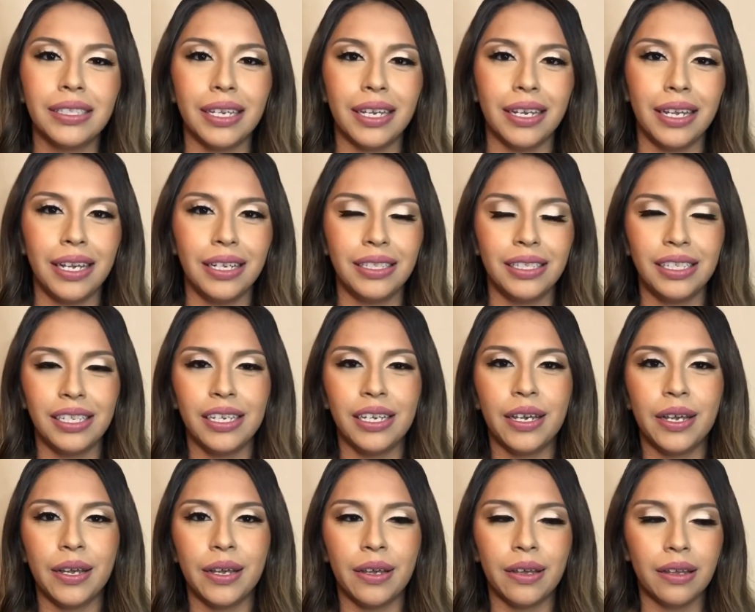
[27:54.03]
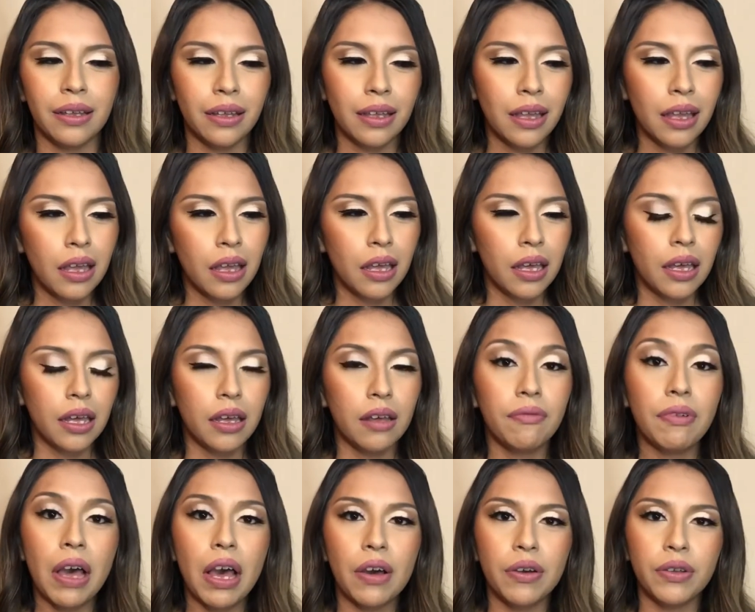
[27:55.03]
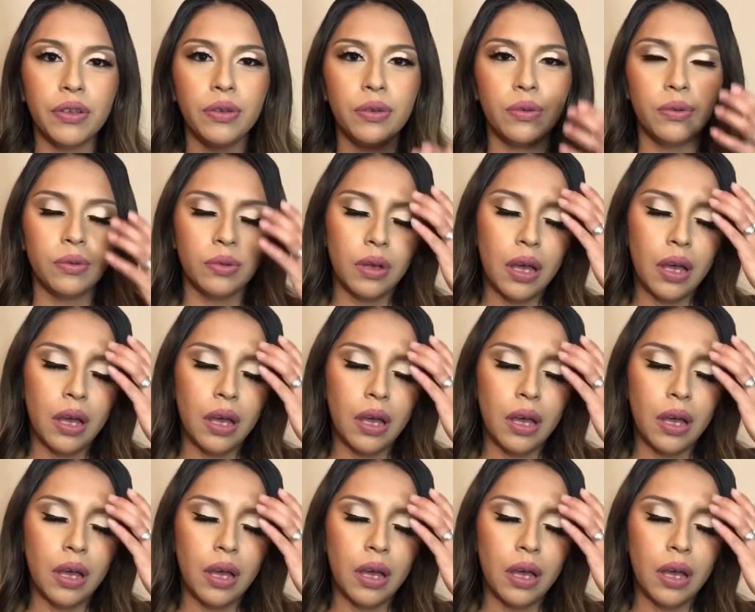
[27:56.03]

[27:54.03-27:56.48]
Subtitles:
idea of how you